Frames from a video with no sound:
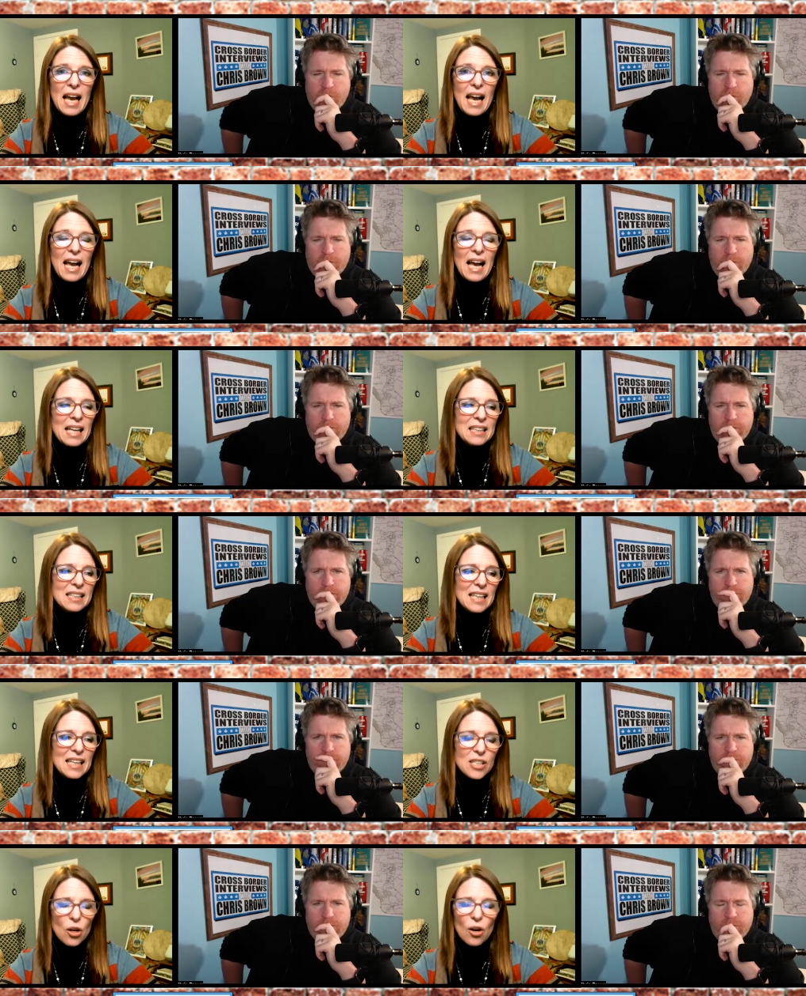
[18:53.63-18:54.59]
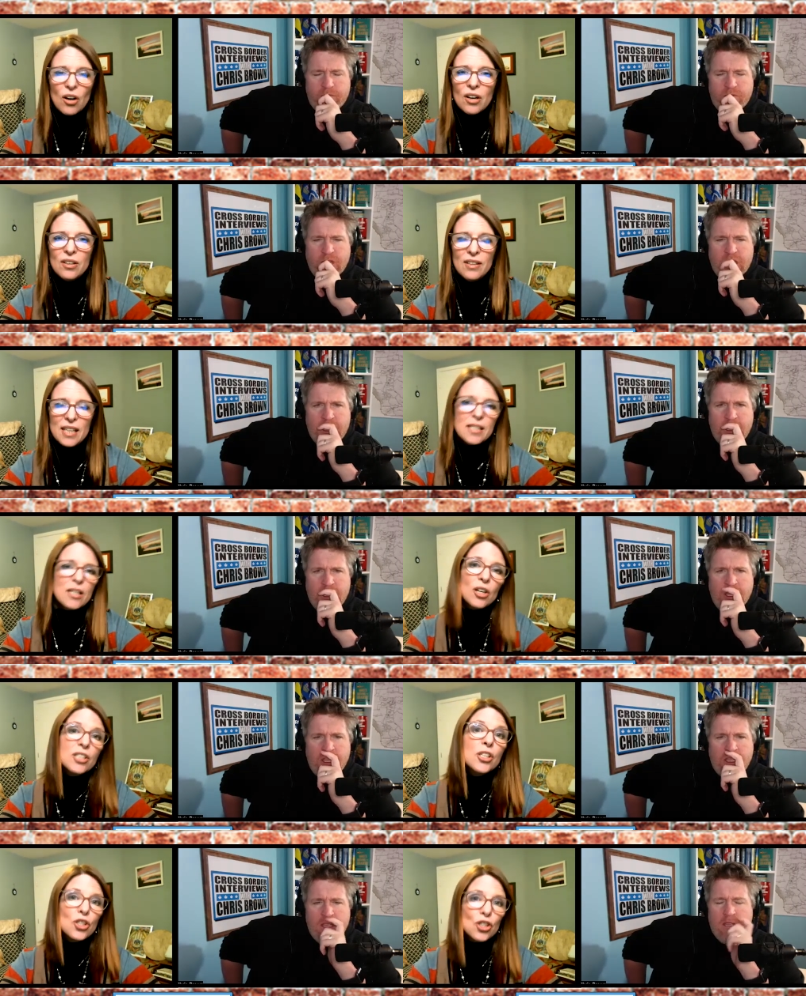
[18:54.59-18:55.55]
Speaker 1: And it's hard, it's
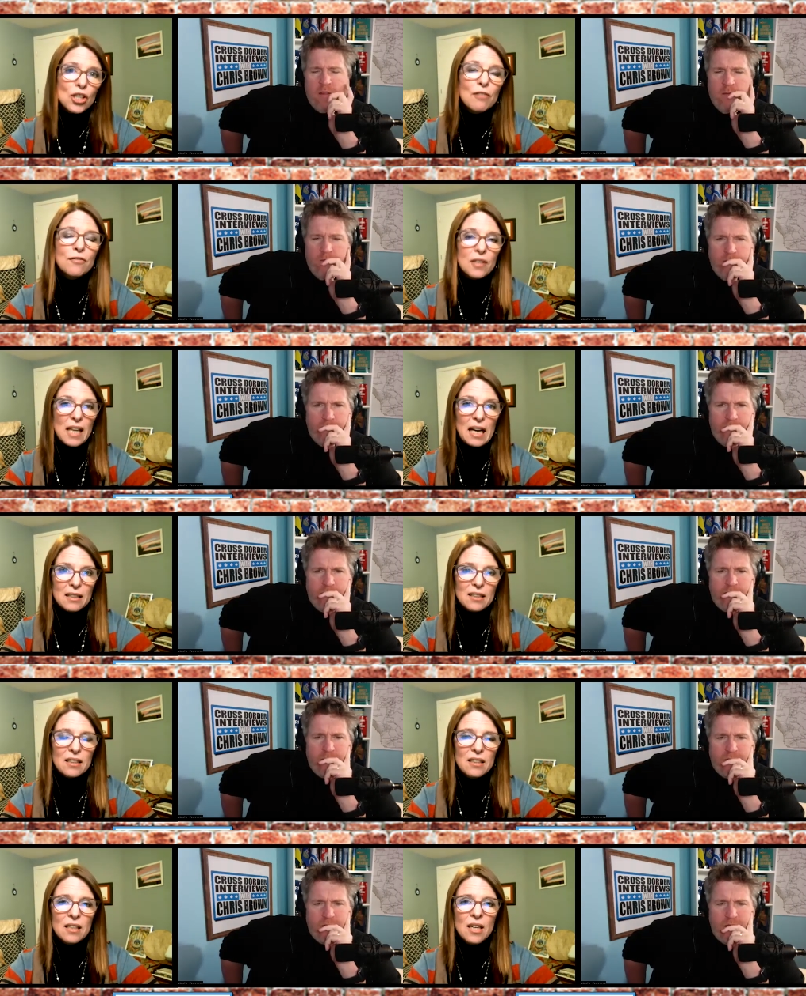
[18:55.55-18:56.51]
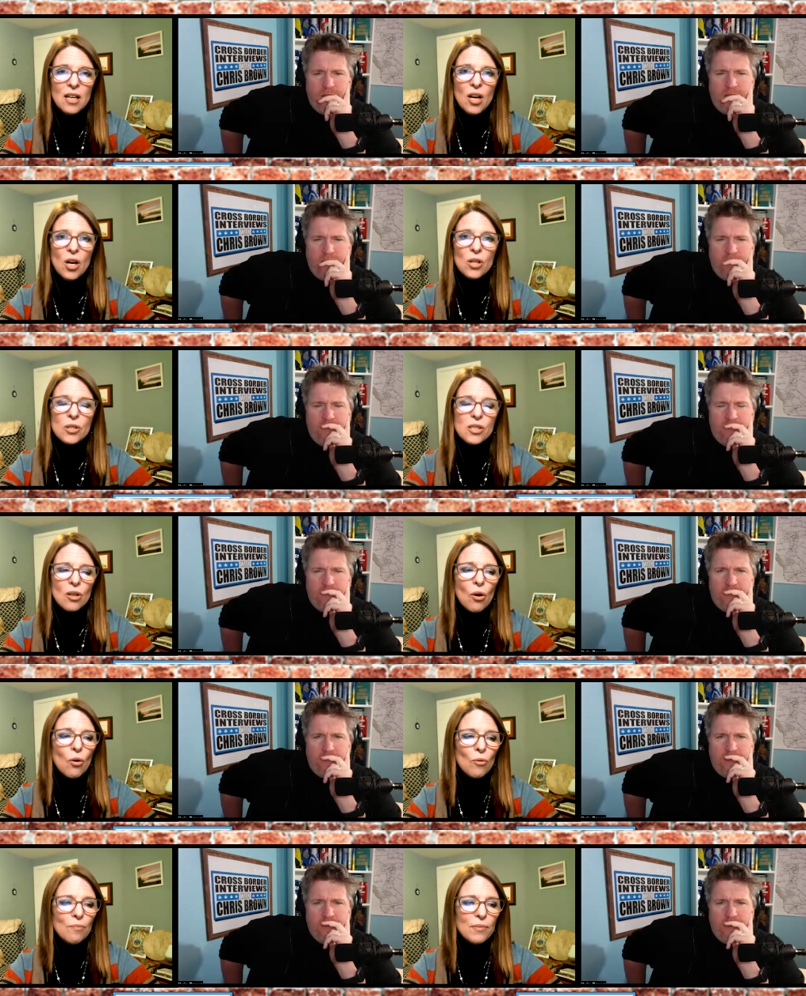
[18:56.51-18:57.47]
hard to shift that.
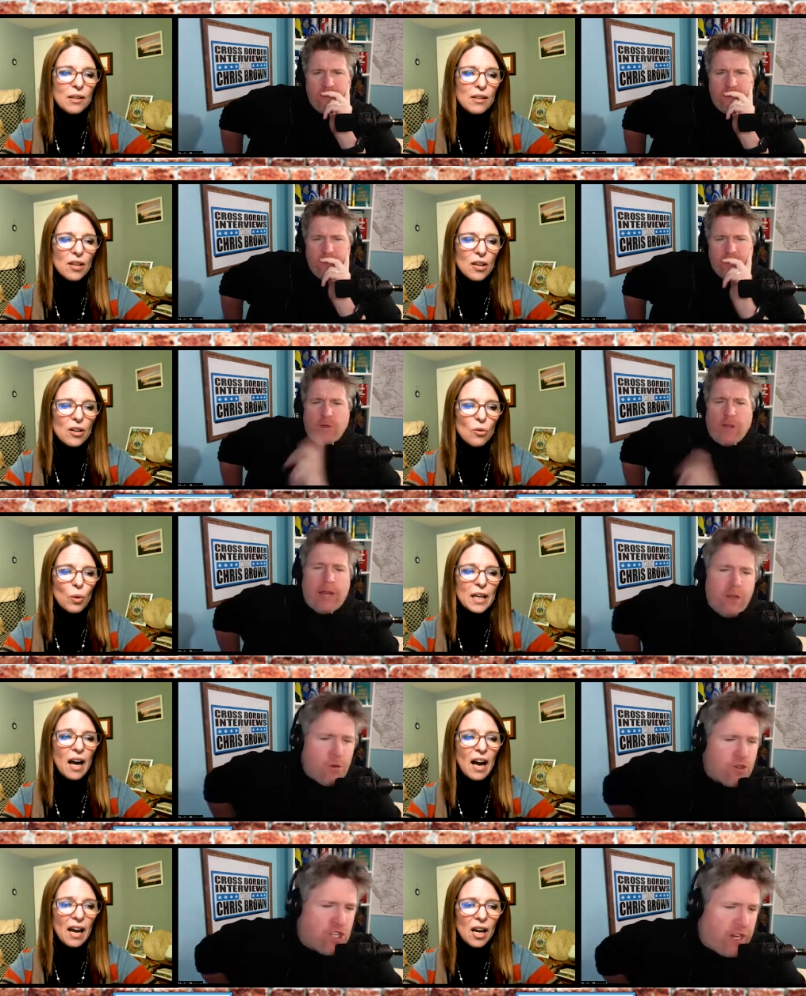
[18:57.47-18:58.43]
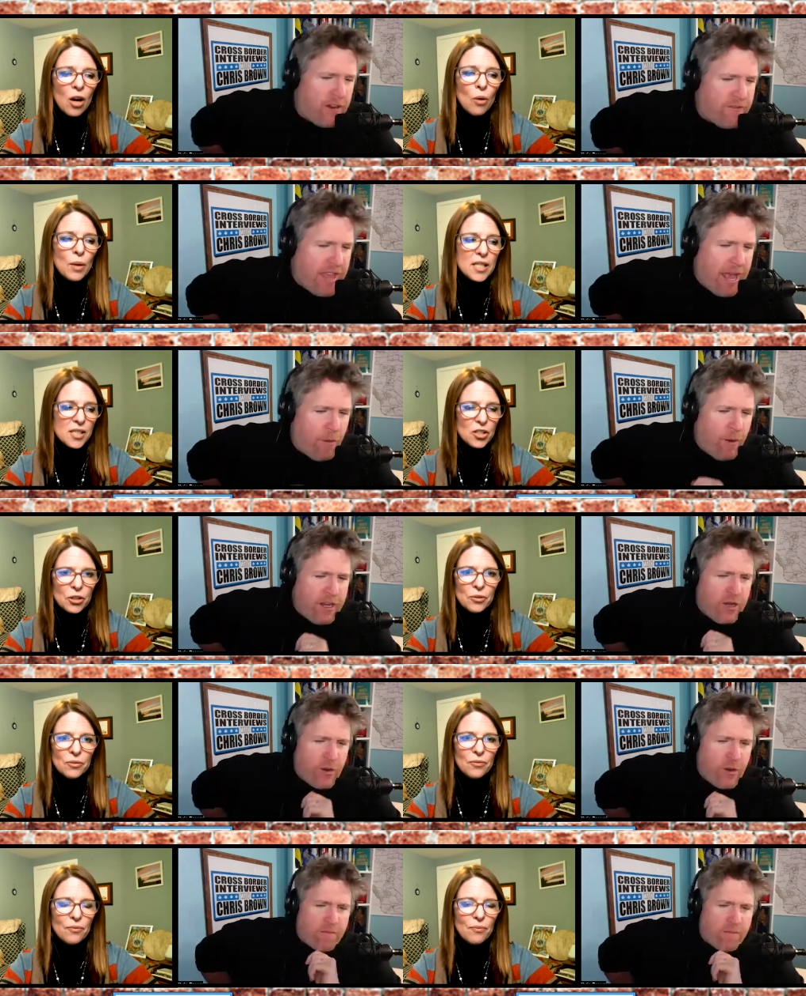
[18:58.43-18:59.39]
So so how do you I shift that do.
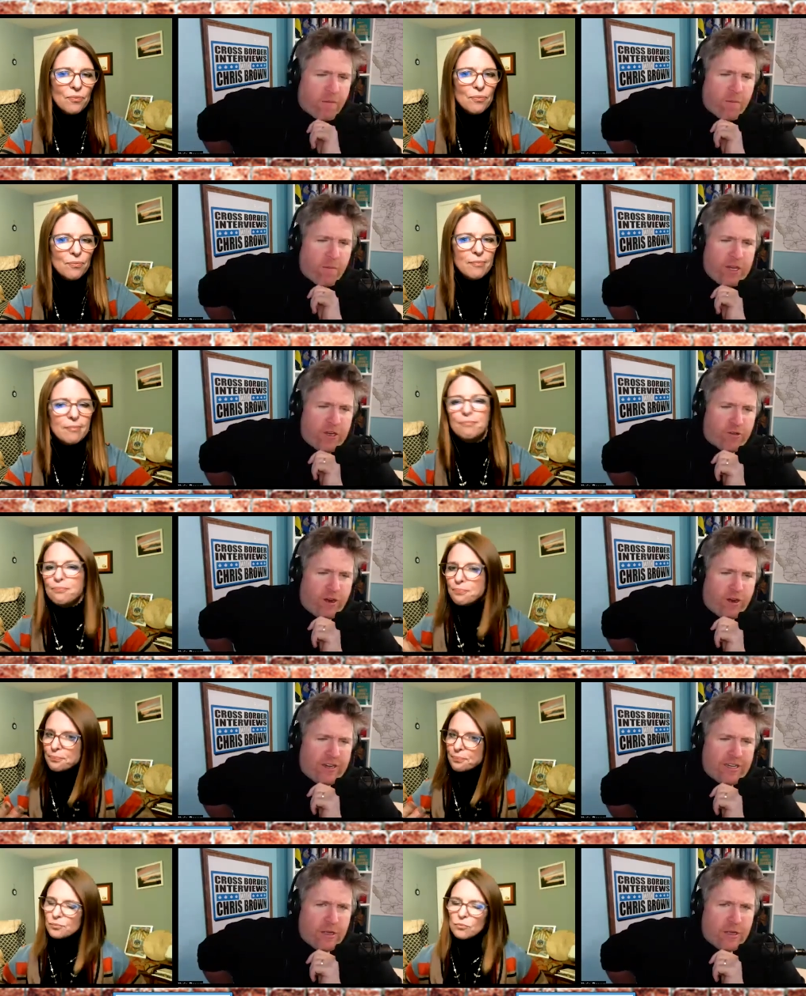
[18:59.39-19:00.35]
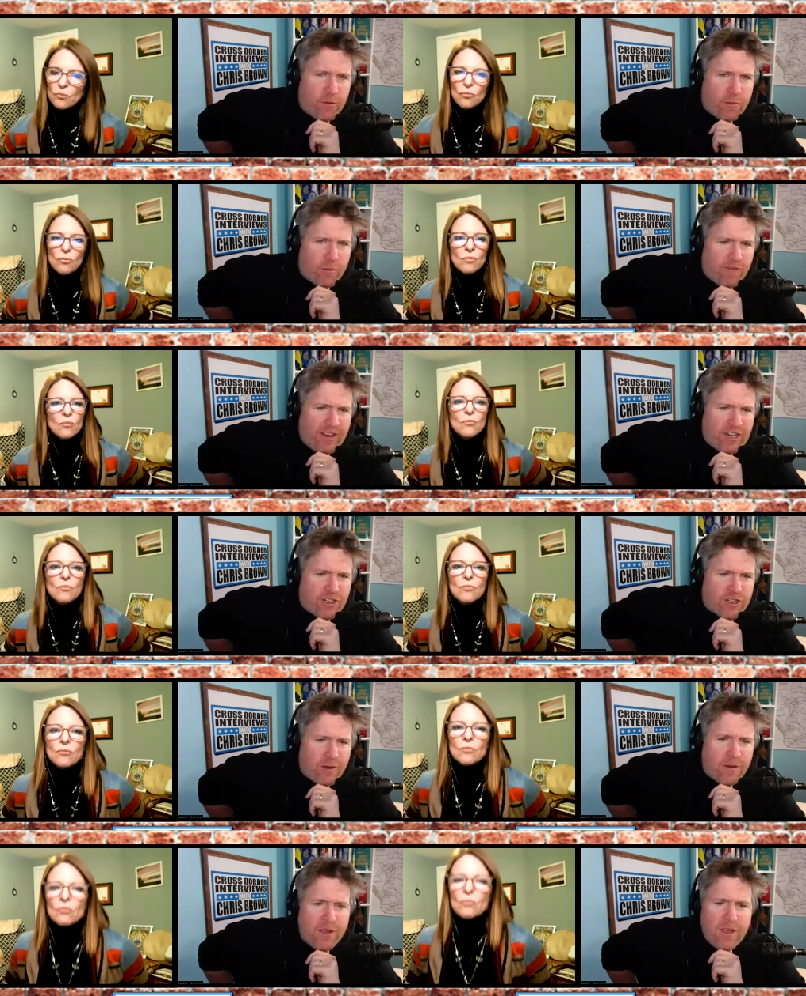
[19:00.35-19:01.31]
when you
Speaker 2: have when you're trying to deal with
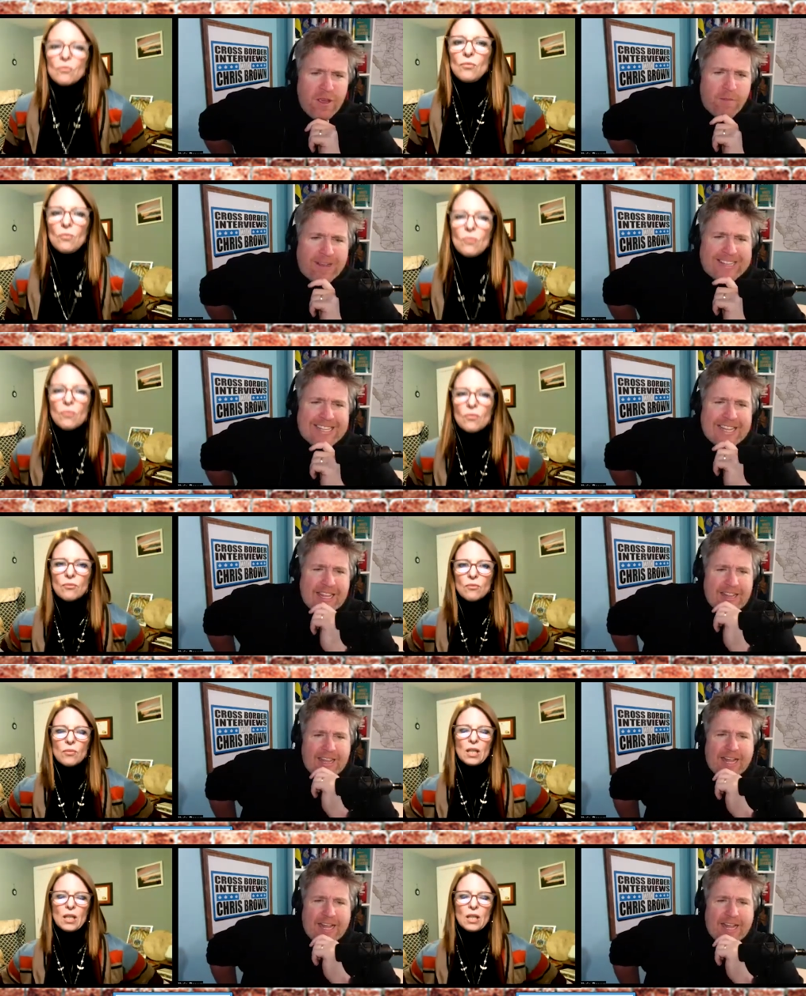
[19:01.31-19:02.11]
prevention? Because I think